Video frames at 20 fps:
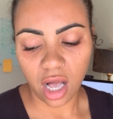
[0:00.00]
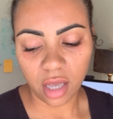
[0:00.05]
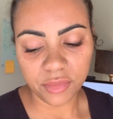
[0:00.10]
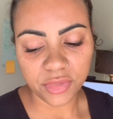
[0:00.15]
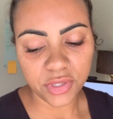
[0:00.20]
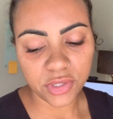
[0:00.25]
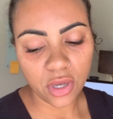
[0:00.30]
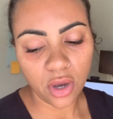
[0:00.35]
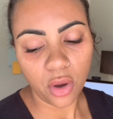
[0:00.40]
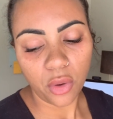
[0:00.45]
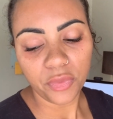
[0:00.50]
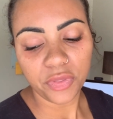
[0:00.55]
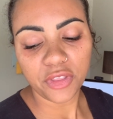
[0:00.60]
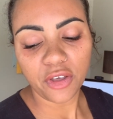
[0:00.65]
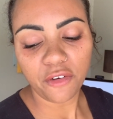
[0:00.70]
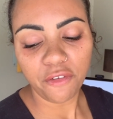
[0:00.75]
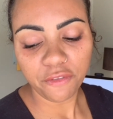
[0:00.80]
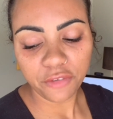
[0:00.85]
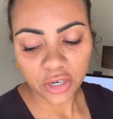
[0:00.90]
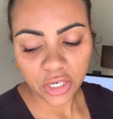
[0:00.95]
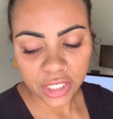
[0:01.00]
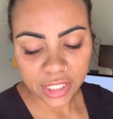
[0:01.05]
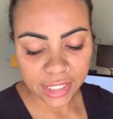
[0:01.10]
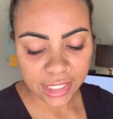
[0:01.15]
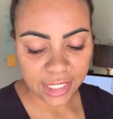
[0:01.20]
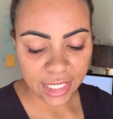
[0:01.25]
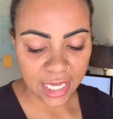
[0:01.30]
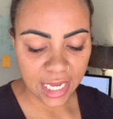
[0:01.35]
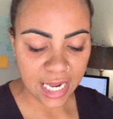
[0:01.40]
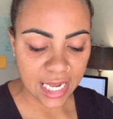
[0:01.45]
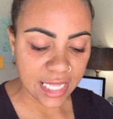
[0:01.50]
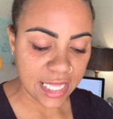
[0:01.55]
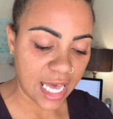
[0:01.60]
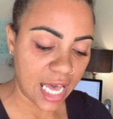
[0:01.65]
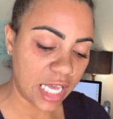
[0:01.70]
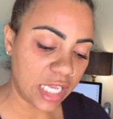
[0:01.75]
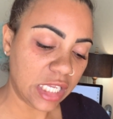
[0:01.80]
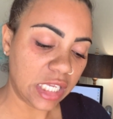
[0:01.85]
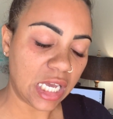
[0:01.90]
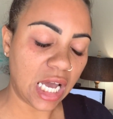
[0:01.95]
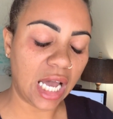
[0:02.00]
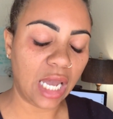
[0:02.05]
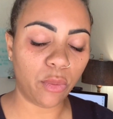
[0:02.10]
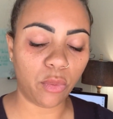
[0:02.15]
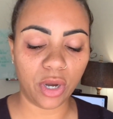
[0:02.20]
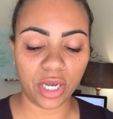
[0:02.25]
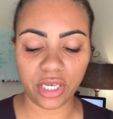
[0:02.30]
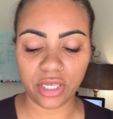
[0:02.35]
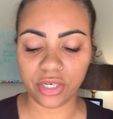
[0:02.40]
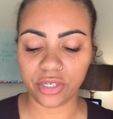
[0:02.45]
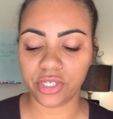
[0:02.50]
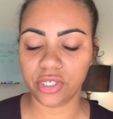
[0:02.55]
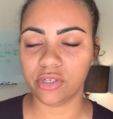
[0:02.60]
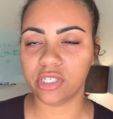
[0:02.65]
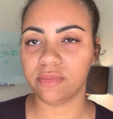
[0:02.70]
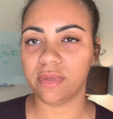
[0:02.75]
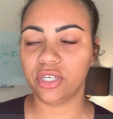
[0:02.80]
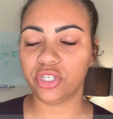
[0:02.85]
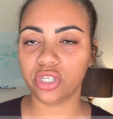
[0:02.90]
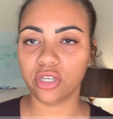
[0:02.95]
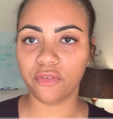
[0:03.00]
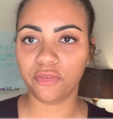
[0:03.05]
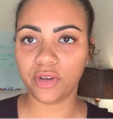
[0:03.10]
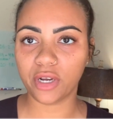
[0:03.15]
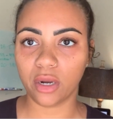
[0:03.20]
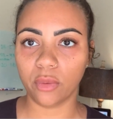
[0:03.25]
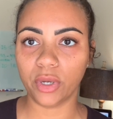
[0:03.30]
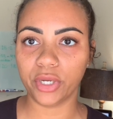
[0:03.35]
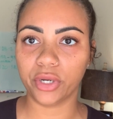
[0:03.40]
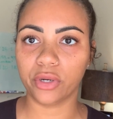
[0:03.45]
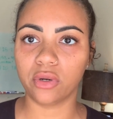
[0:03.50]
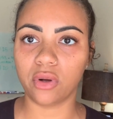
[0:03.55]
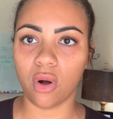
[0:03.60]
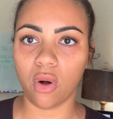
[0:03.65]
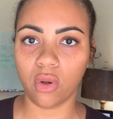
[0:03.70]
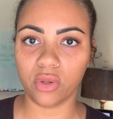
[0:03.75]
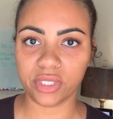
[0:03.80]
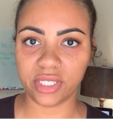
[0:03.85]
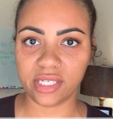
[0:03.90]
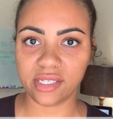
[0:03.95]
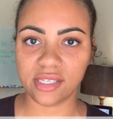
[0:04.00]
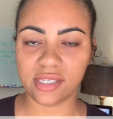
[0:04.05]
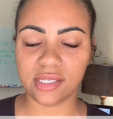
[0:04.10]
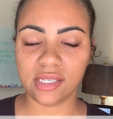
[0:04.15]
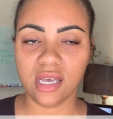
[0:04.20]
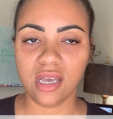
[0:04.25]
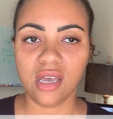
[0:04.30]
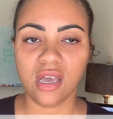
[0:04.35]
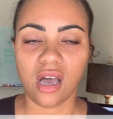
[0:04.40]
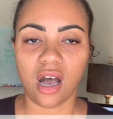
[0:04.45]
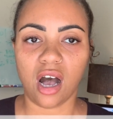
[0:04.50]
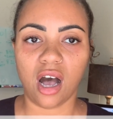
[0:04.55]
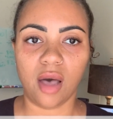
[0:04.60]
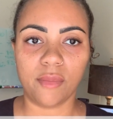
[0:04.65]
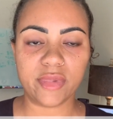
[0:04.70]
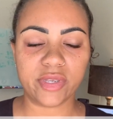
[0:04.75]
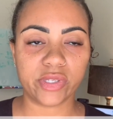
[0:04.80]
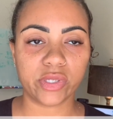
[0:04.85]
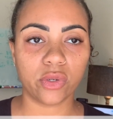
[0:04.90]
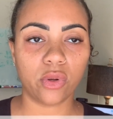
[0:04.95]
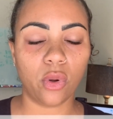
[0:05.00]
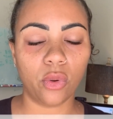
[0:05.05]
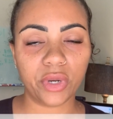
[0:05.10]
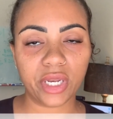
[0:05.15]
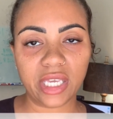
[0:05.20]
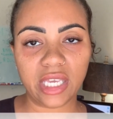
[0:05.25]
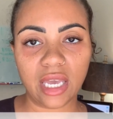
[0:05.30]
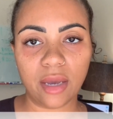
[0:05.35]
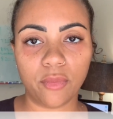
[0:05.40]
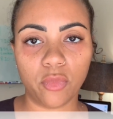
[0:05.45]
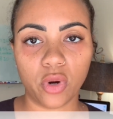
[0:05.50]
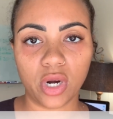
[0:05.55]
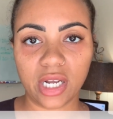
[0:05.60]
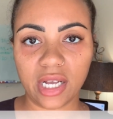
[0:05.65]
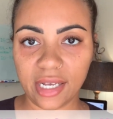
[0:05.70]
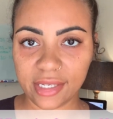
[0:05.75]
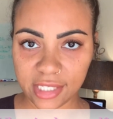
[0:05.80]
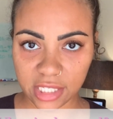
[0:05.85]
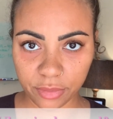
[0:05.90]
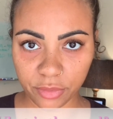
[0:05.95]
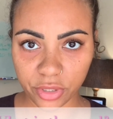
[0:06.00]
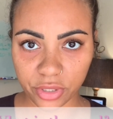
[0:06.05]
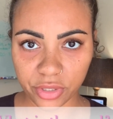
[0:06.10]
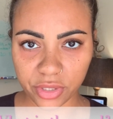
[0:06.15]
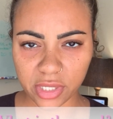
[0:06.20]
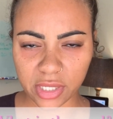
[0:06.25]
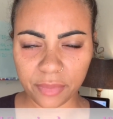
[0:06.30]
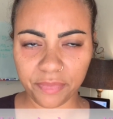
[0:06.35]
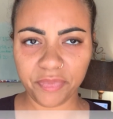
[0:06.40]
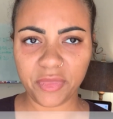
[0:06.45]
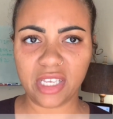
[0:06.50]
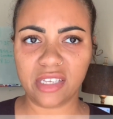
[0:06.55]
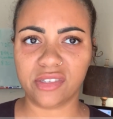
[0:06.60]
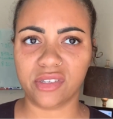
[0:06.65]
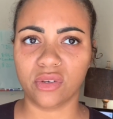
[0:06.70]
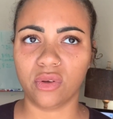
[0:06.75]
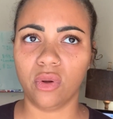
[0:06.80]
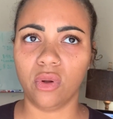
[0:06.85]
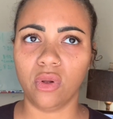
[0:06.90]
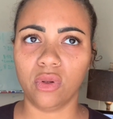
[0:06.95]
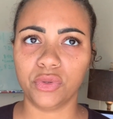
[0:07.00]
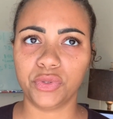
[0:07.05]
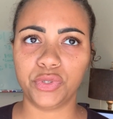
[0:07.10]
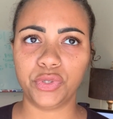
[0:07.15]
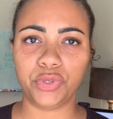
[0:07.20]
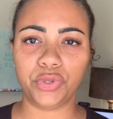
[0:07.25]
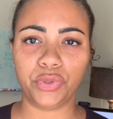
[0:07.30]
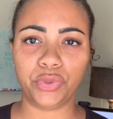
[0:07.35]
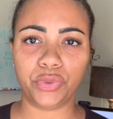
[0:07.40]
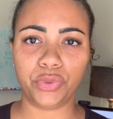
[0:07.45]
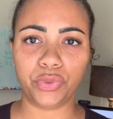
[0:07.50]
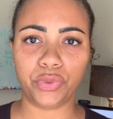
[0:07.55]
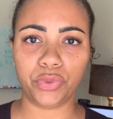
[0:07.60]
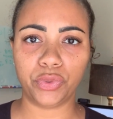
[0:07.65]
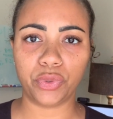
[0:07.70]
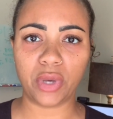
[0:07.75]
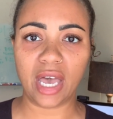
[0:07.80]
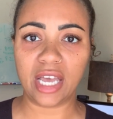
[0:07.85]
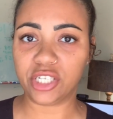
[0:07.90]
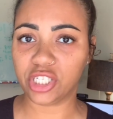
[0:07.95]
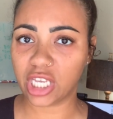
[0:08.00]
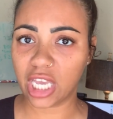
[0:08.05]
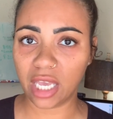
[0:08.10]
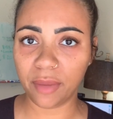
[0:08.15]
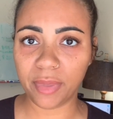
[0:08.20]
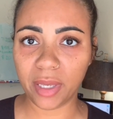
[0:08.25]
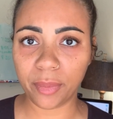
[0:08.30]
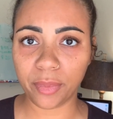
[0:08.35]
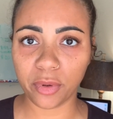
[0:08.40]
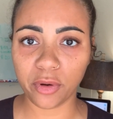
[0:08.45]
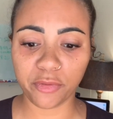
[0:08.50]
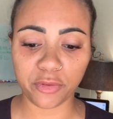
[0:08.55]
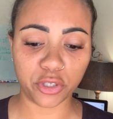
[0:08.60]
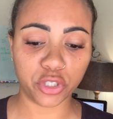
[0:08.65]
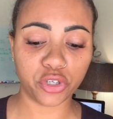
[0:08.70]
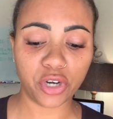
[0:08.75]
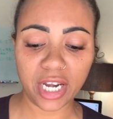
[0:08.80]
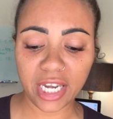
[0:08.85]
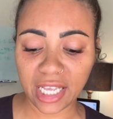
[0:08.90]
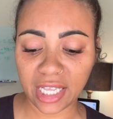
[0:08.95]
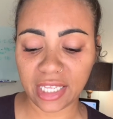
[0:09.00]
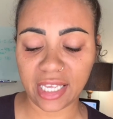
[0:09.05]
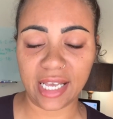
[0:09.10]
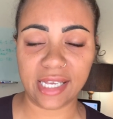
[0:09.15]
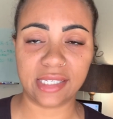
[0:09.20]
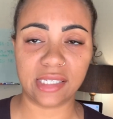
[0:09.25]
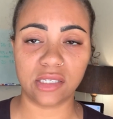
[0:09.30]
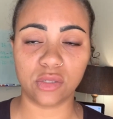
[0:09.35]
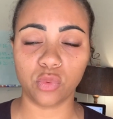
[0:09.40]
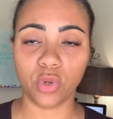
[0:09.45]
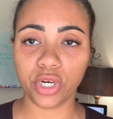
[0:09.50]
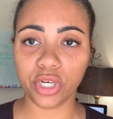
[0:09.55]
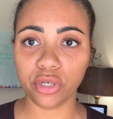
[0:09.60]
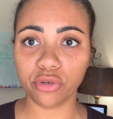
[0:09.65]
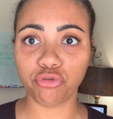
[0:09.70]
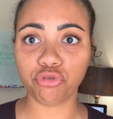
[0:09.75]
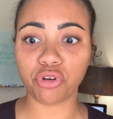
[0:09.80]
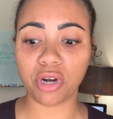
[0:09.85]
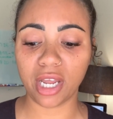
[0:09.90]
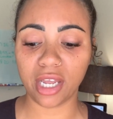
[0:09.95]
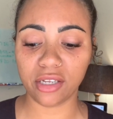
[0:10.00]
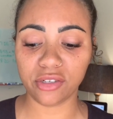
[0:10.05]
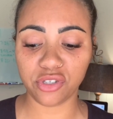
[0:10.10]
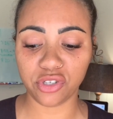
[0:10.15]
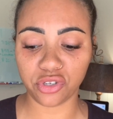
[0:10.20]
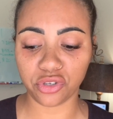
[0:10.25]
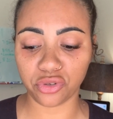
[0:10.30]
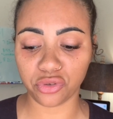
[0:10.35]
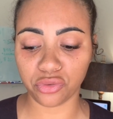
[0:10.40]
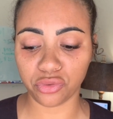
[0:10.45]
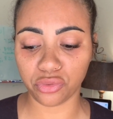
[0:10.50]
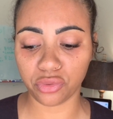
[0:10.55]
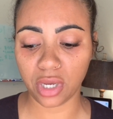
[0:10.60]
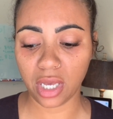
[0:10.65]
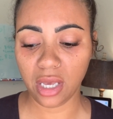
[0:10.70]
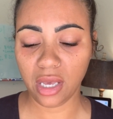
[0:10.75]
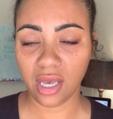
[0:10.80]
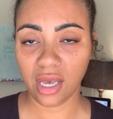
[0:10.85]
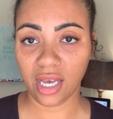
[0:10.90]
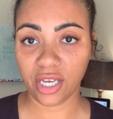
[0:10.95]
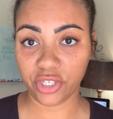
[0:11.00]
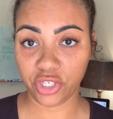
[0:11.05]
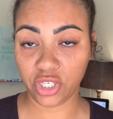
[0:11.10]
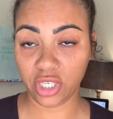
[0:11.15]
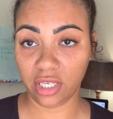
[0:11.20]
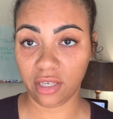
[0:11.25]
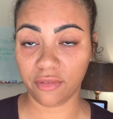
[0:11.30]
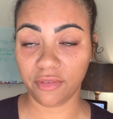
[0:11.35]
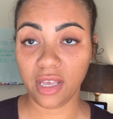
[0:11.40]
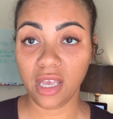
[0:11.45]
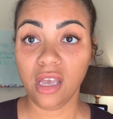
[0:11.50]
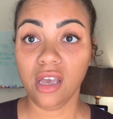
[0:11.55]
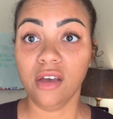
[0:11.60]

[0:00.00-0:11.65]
So the first thing that I want you to do is make sure you figure out what your goal is. Is the goal to get more customers? Is the goal to educate people for training classes? What are you trying to achieve?